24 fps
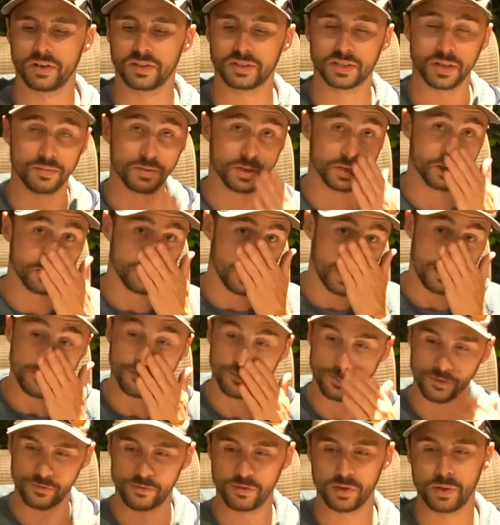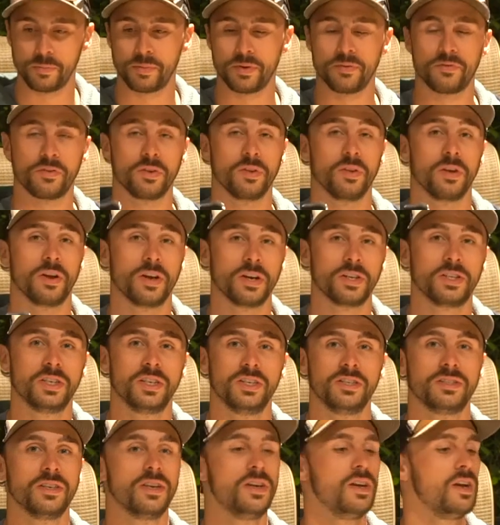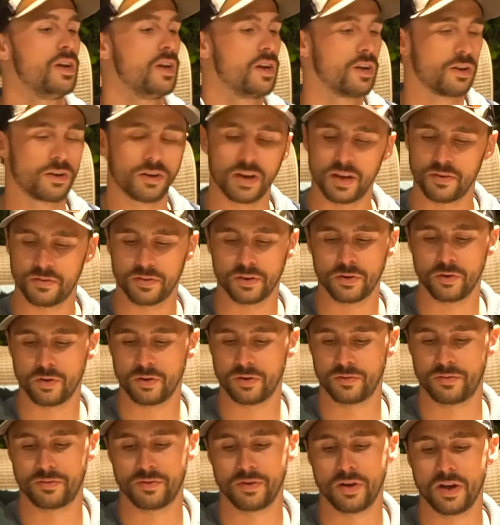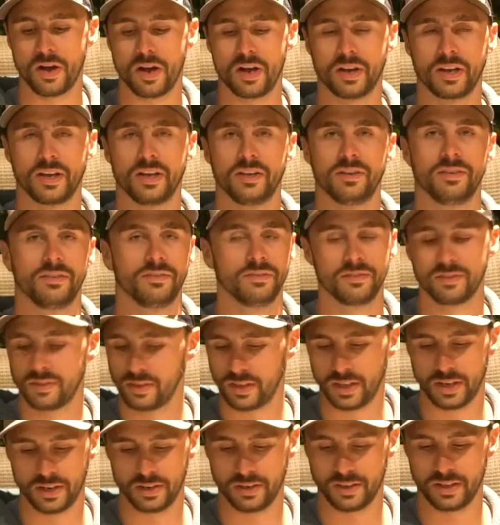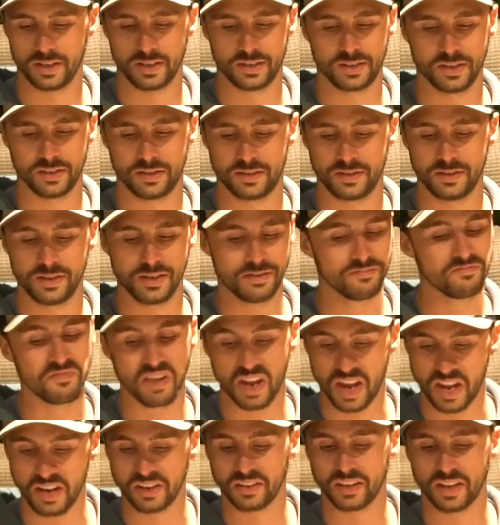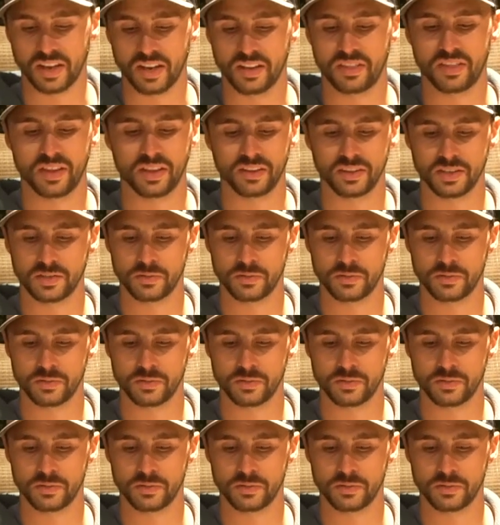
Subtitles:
It's gonna be great for flipping for largies, great for going frogging, literally could handle anything.